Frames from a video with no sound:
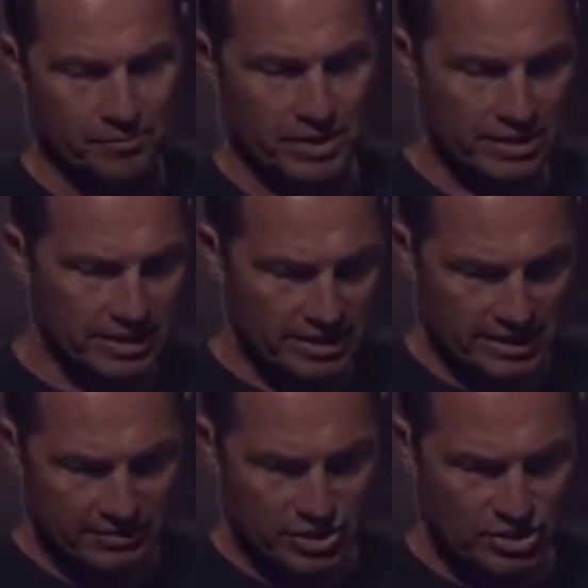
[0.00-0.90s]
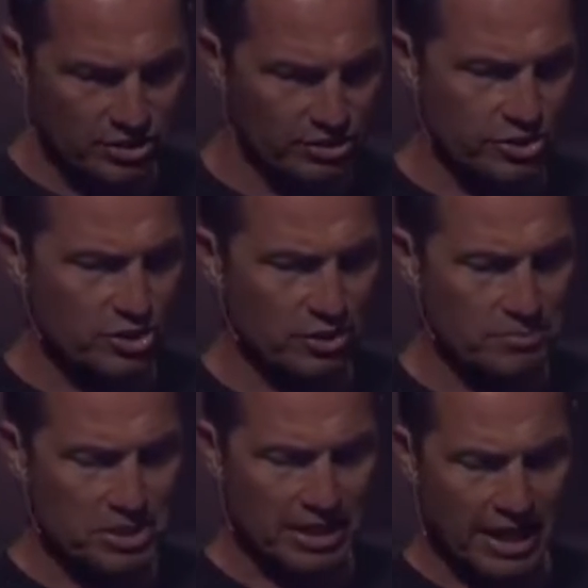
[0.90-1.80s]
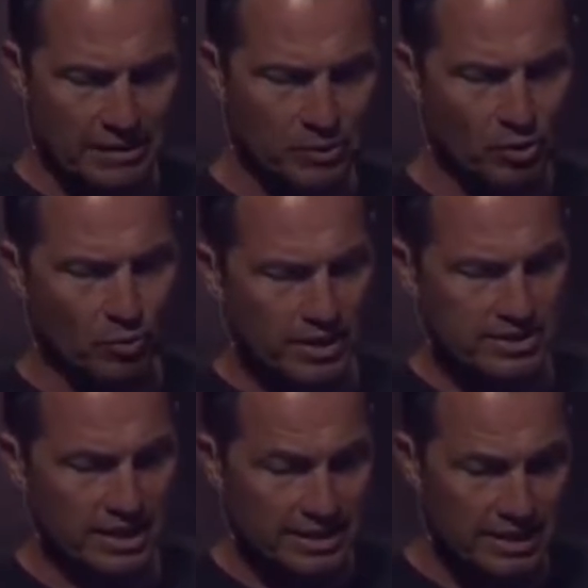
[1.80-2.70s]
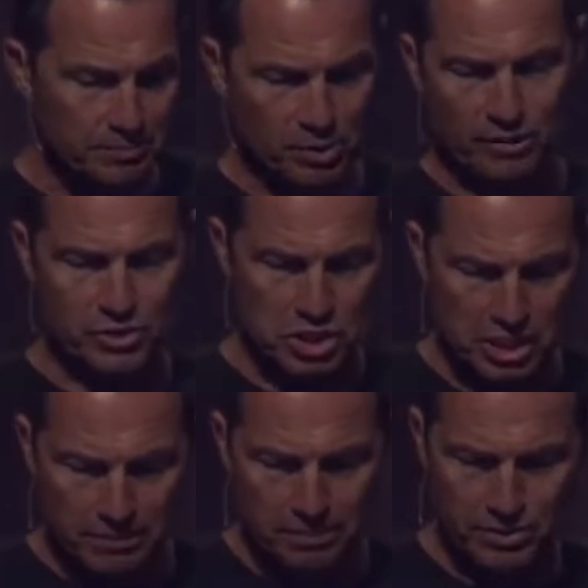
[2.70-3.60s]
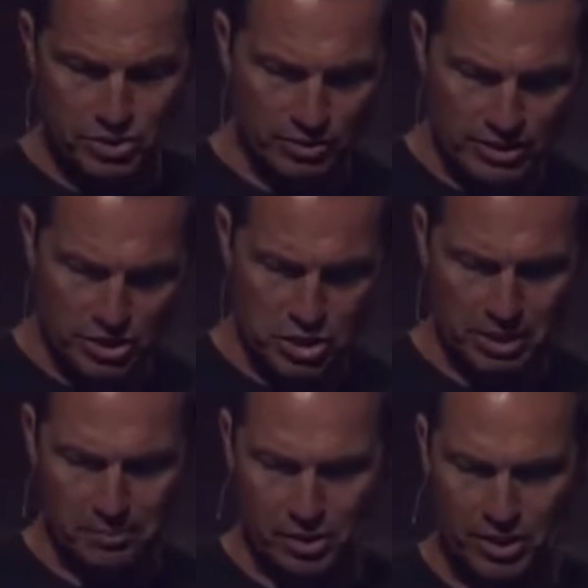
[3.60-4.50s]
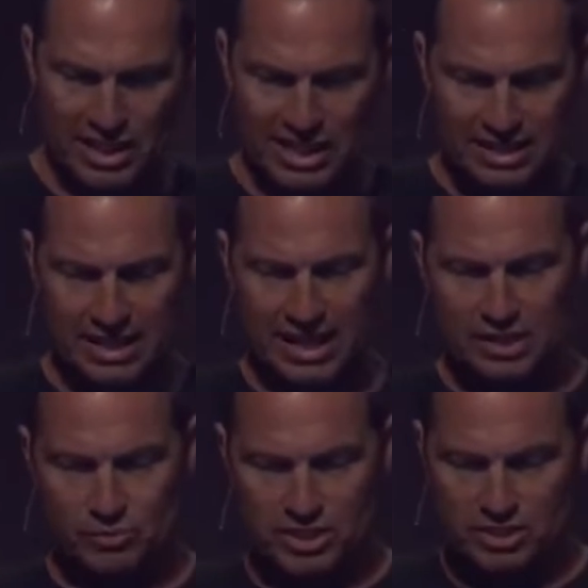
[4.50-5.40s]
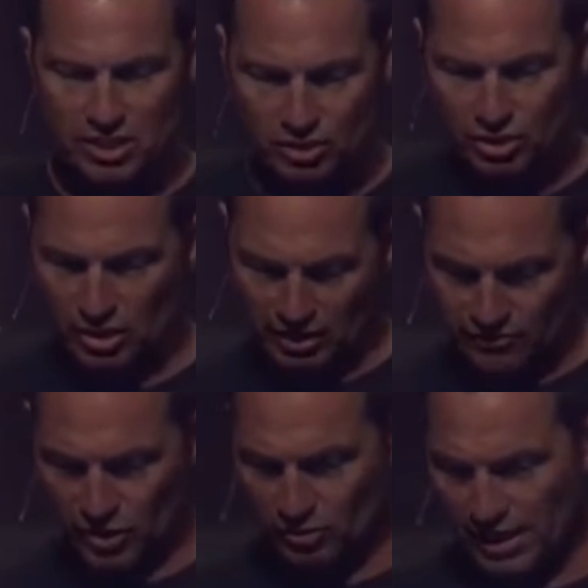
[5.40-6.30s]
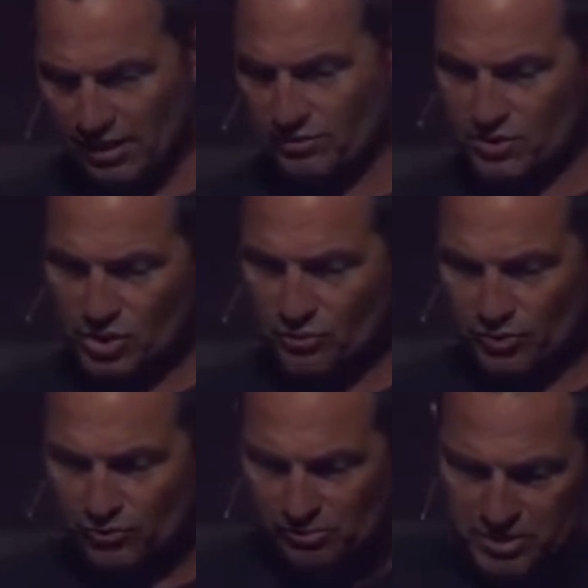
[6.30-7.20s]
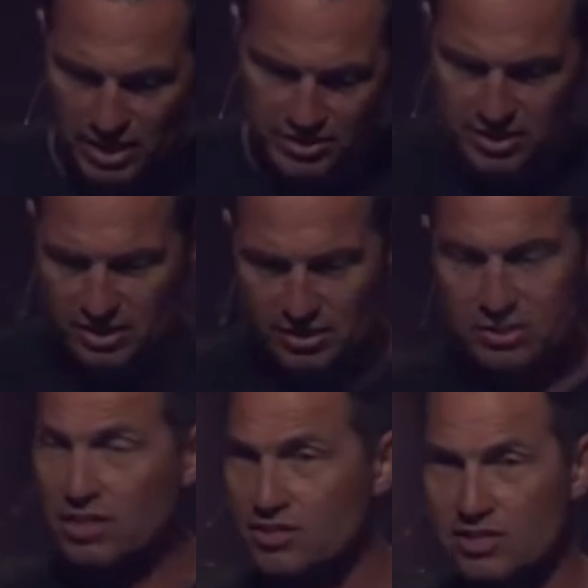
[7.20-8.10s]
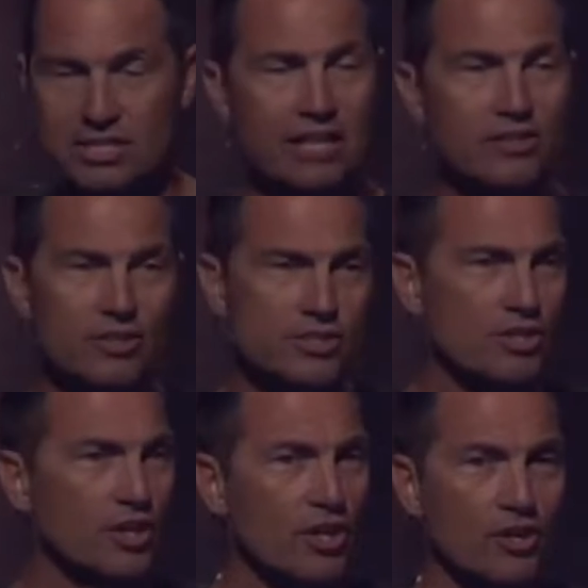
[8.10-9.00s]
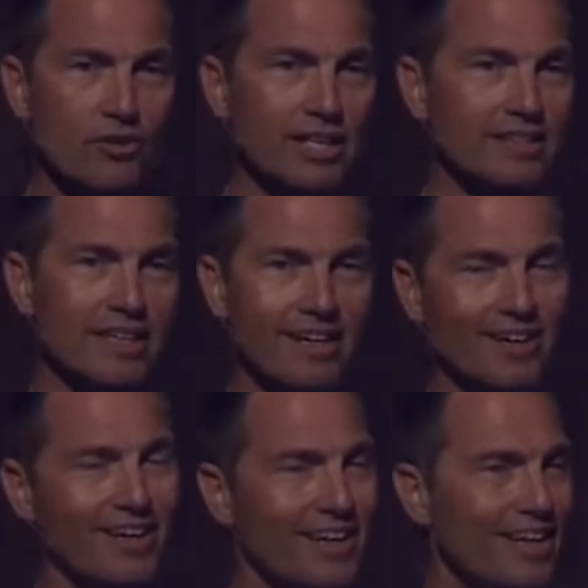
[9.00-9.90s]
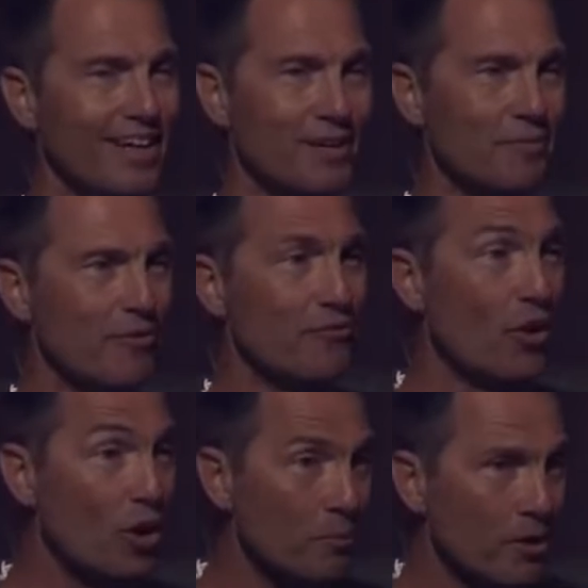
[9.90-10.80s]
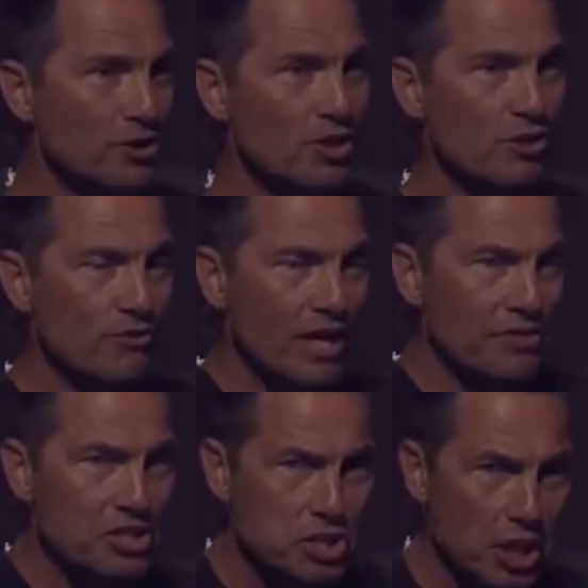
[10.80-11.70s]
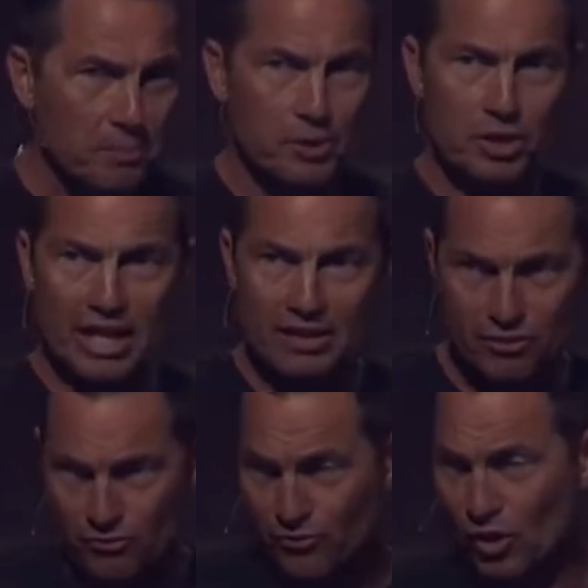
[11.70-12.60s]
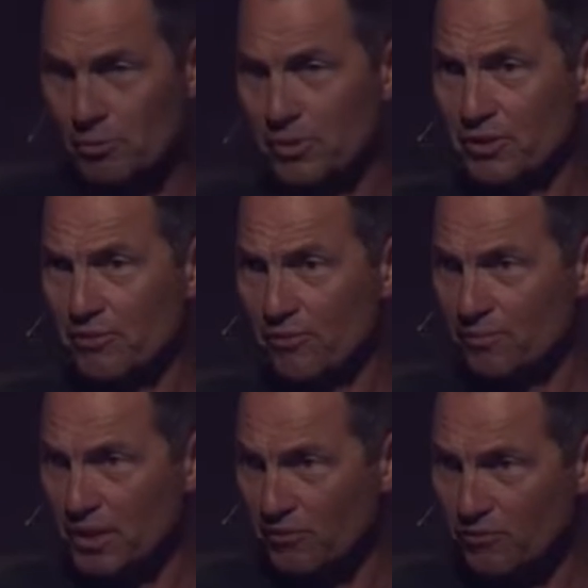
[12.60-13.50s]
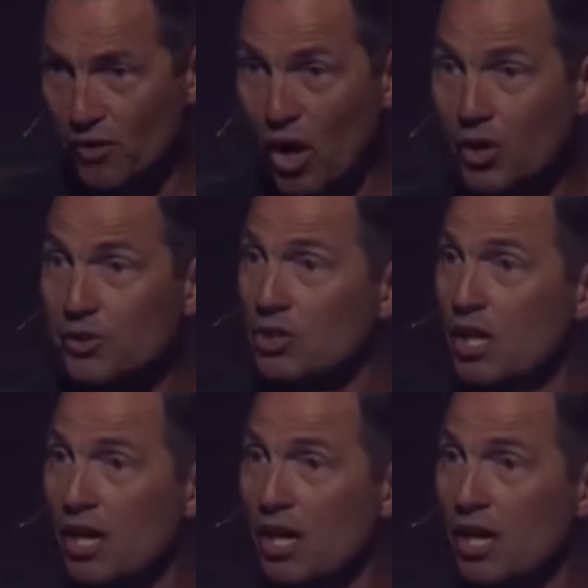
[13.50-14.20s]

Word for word: And then it gives us a little description. Abel was a keeper of sheep, so he's a shepherd. Cain was a tiller of the ground. So if you're from Tustin, Tustin tillers, right there, um, a farmer. So you've got the shepherd and the farmer, the, the father